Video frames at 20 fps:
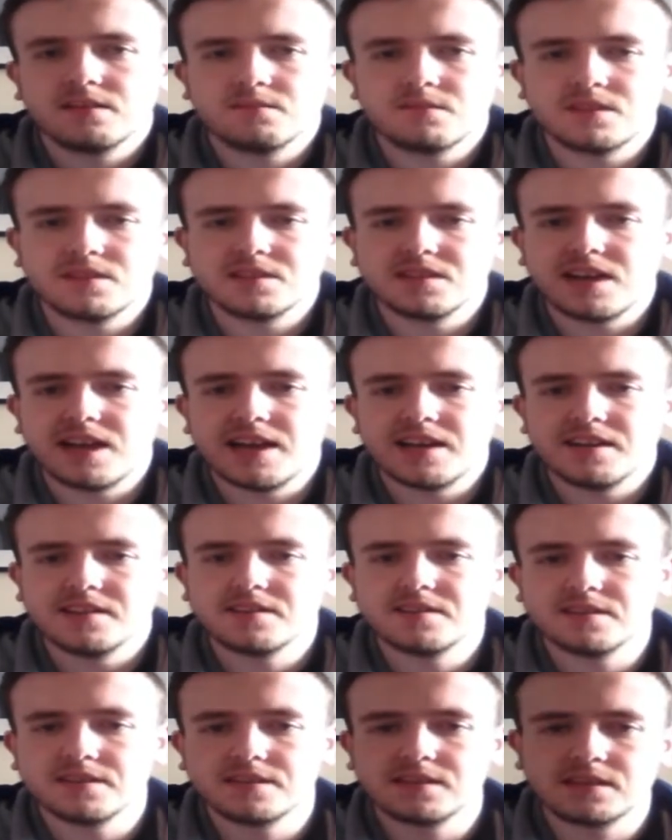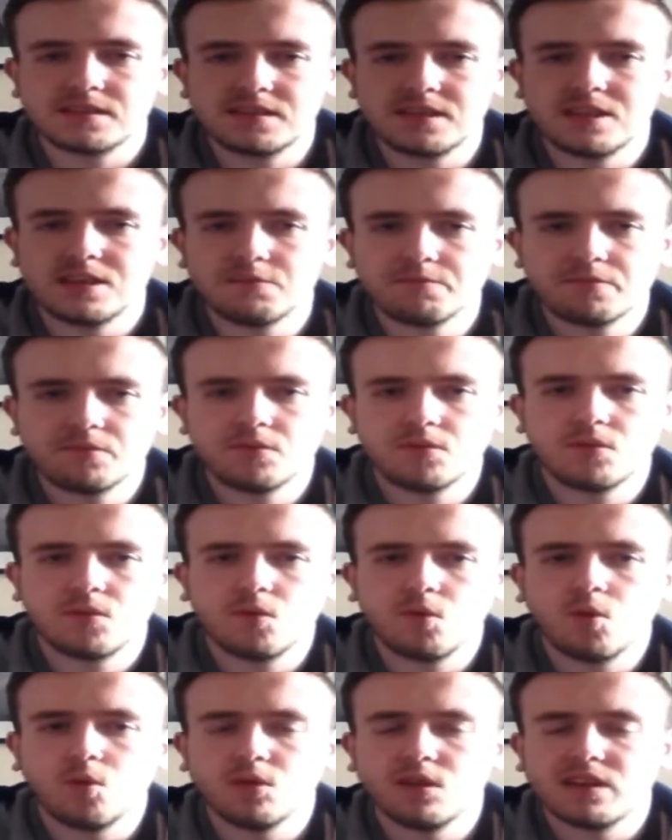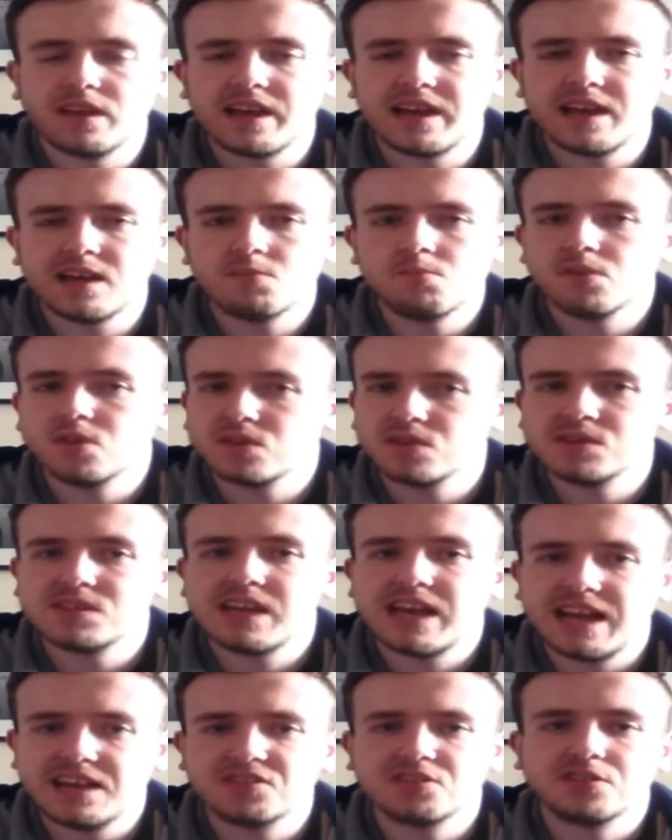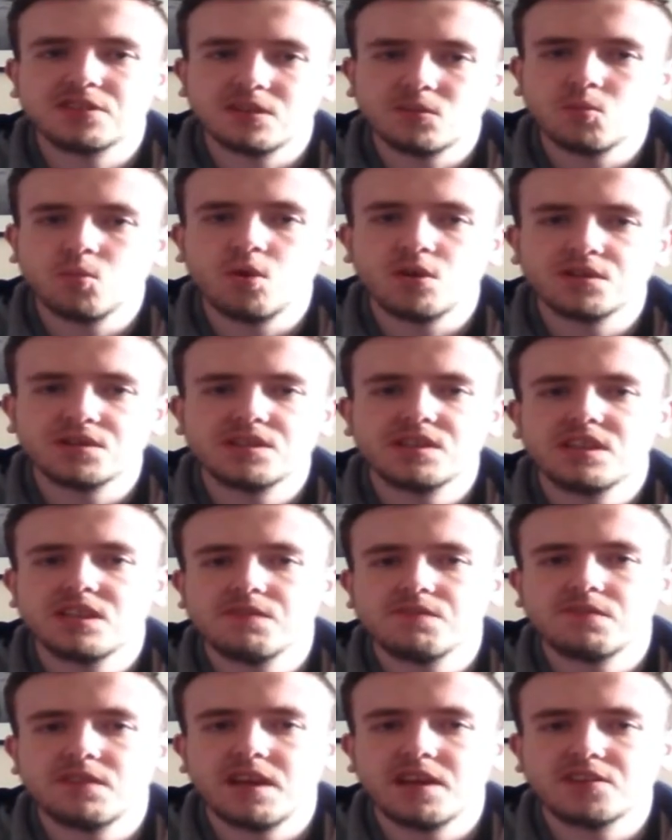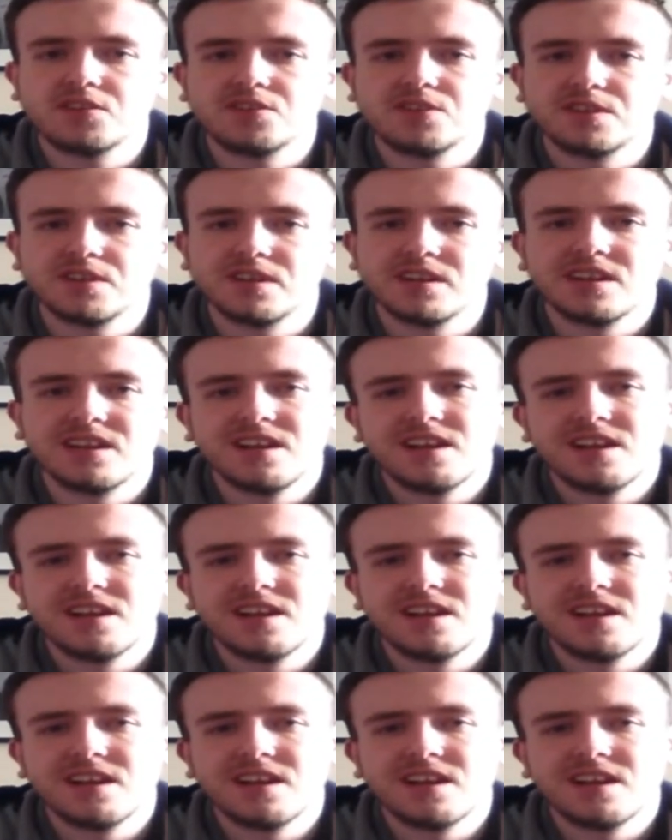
decided to keep all of that in, because that actually was Heath Ledger